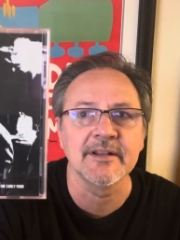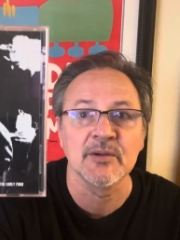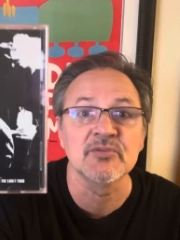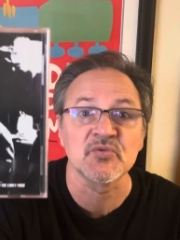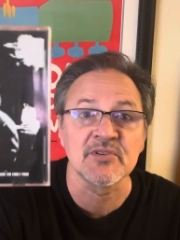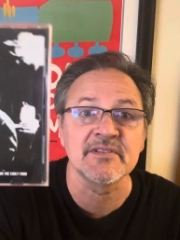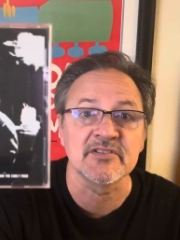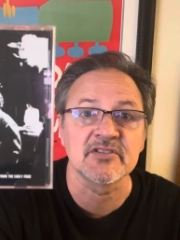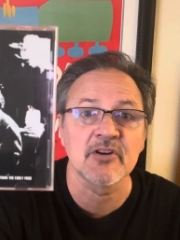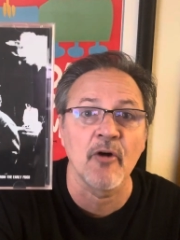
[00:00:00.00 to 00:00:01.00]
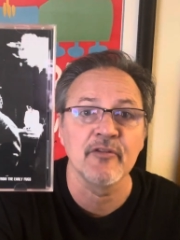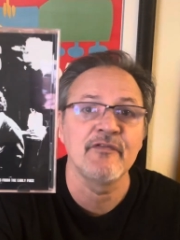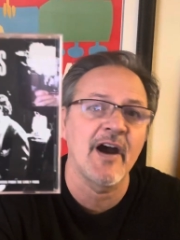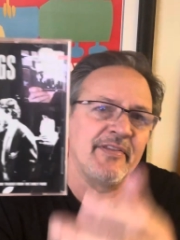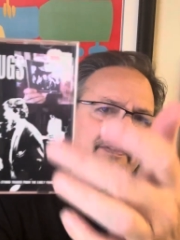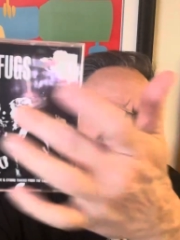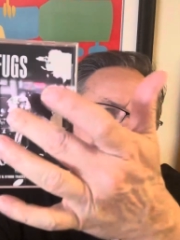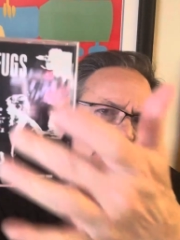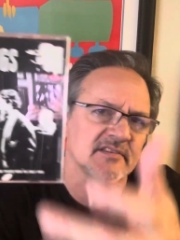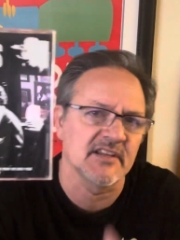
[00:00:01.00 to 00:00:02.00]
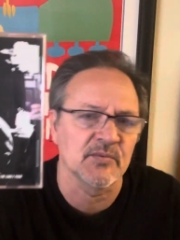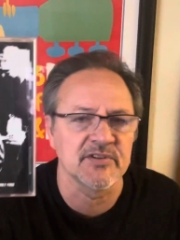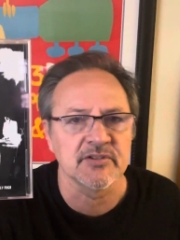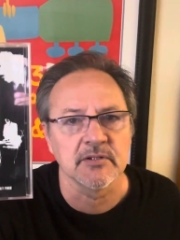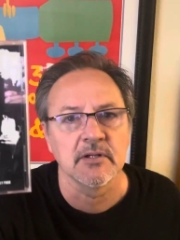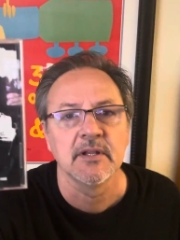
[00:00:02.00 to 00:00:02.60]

It was originally just called the Fugs. I think this is the original